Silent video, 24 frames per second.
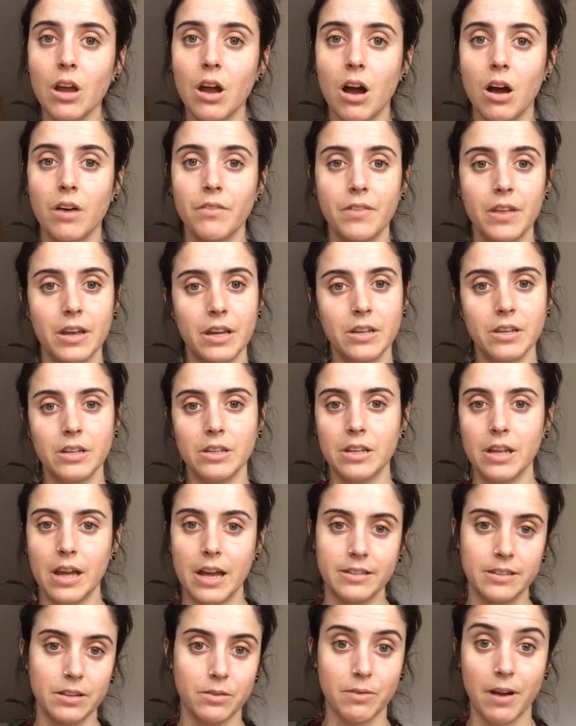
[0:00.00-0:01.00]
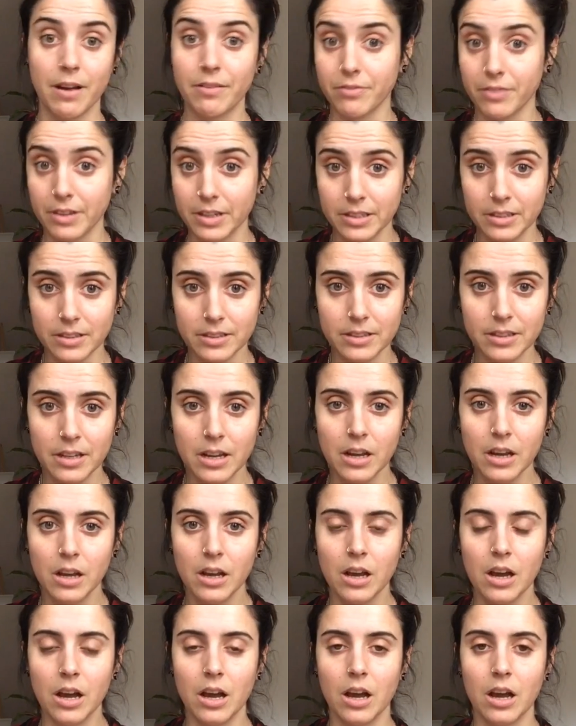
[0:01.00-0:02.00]
as a reference.
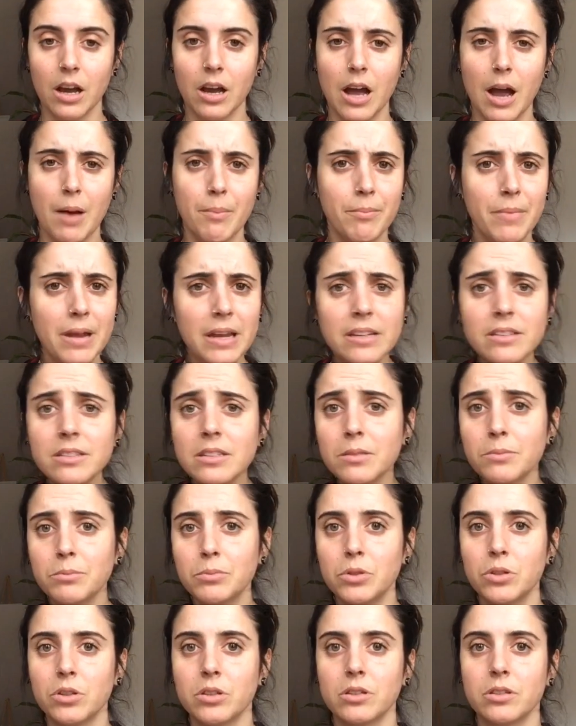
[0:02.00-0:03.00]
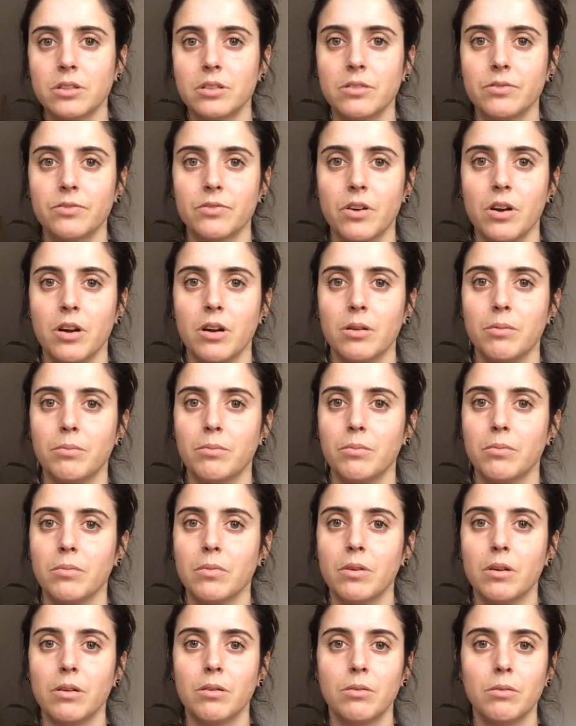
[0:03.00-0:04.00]
Amazing books
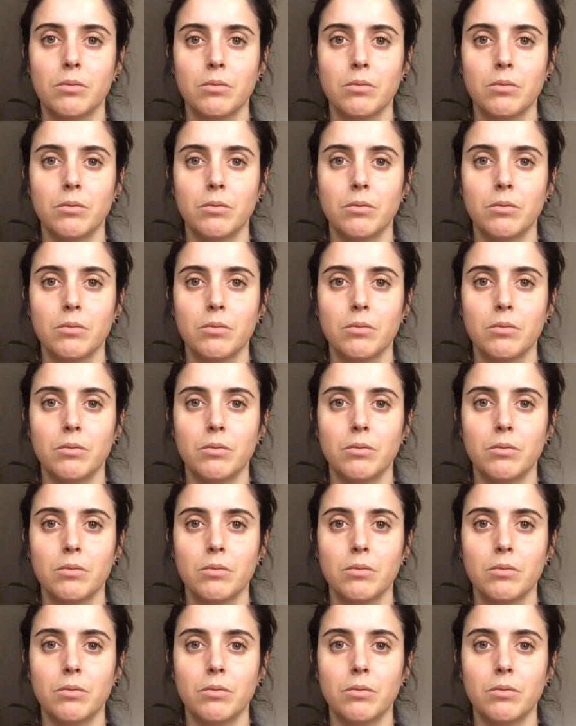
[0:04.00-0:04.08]
from